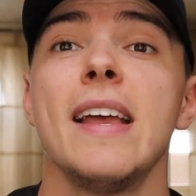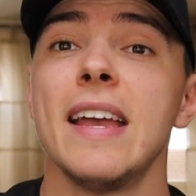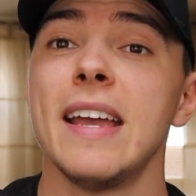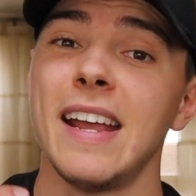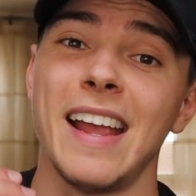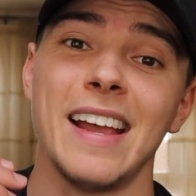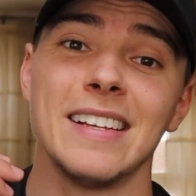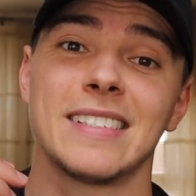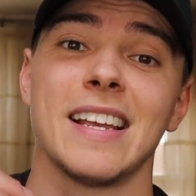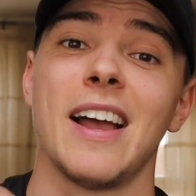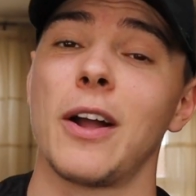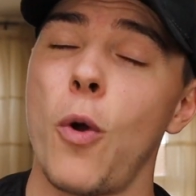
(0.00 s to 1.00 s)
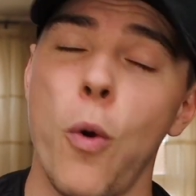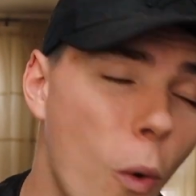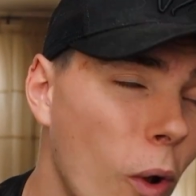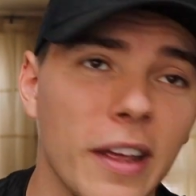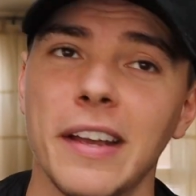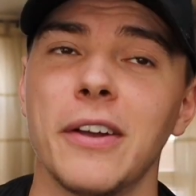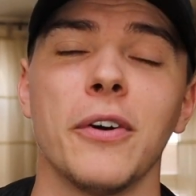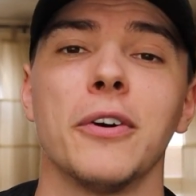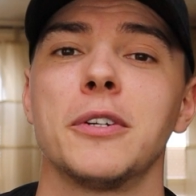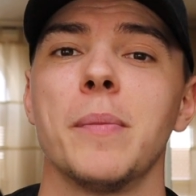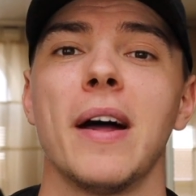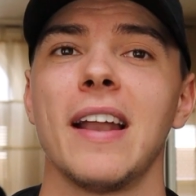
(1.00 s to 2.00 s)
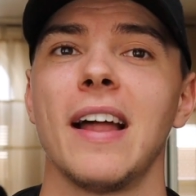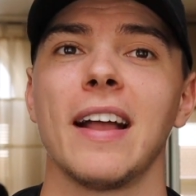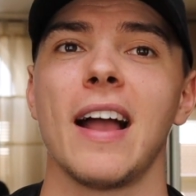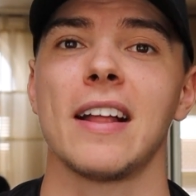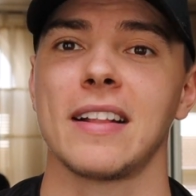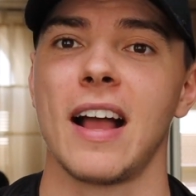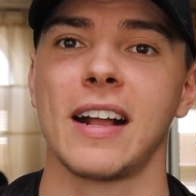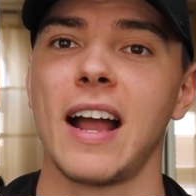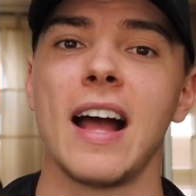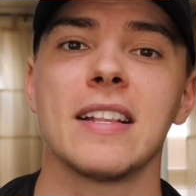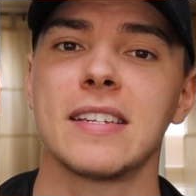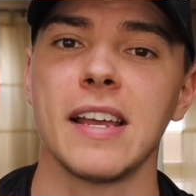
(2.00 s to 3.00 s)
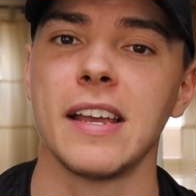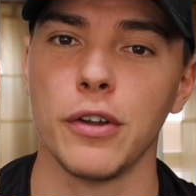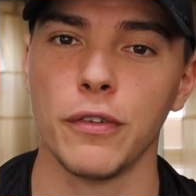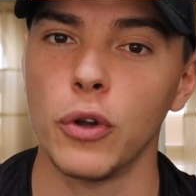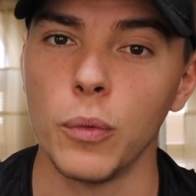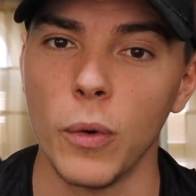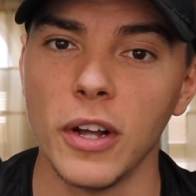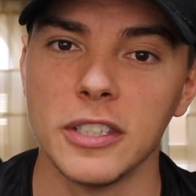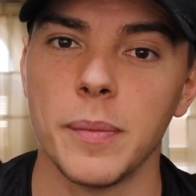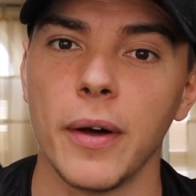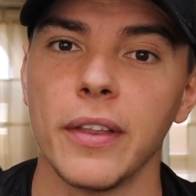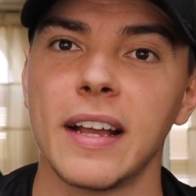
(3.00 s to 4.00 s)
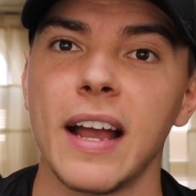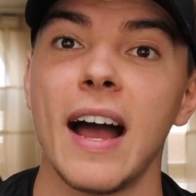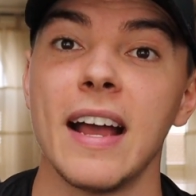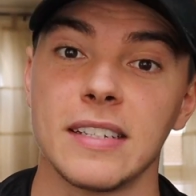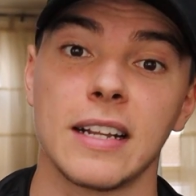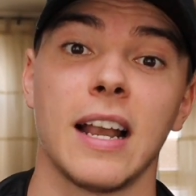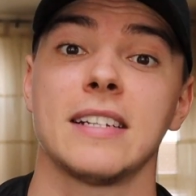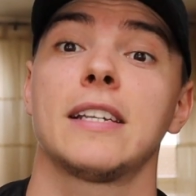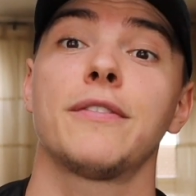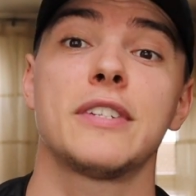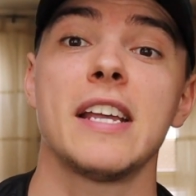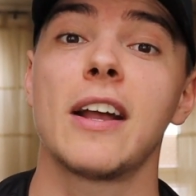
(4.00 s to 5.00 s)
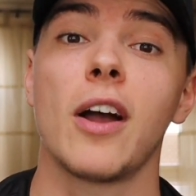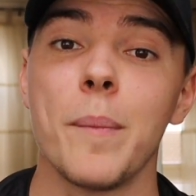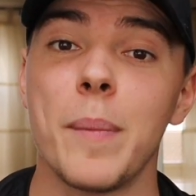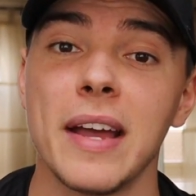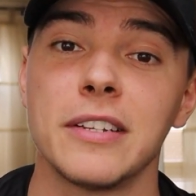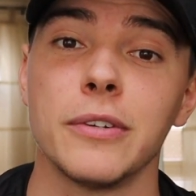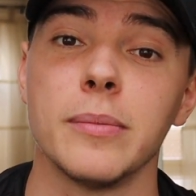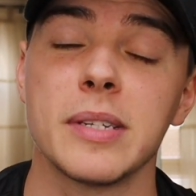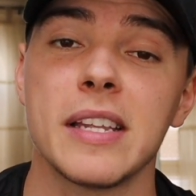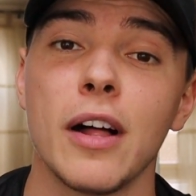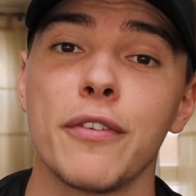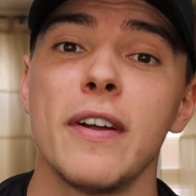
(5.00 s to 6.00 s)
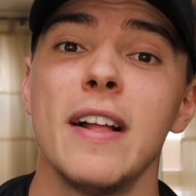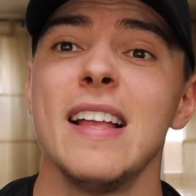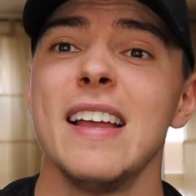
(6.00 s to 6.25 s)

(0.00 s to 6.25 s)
He is a quality coach, man. Like I can't say enough good words about the guy. He's a classic physique competitor himself.